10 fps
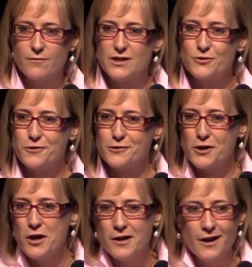research,
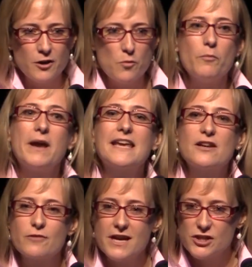many
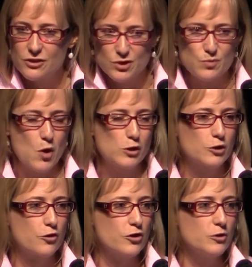iterations, smaller
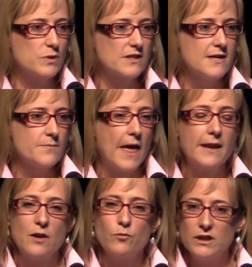groups,
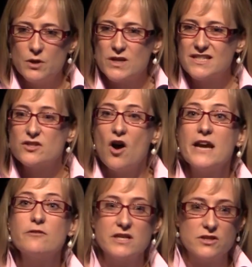and really what
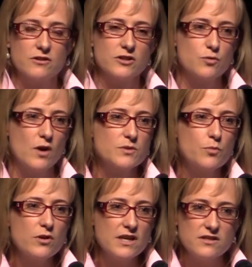design research was. And
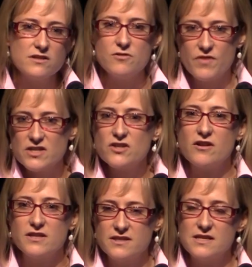pretty soon they
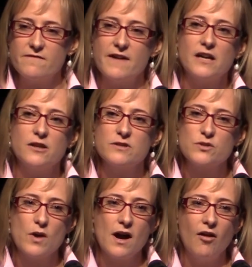started to see the value
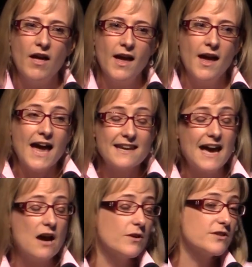as well. And
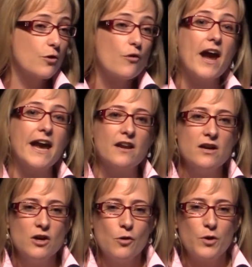now it's great.
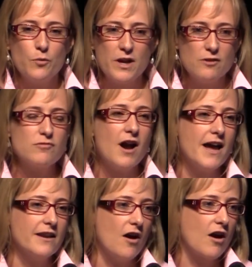When we
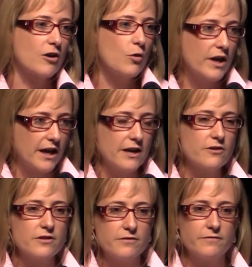run our quick
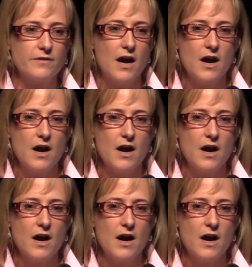iterative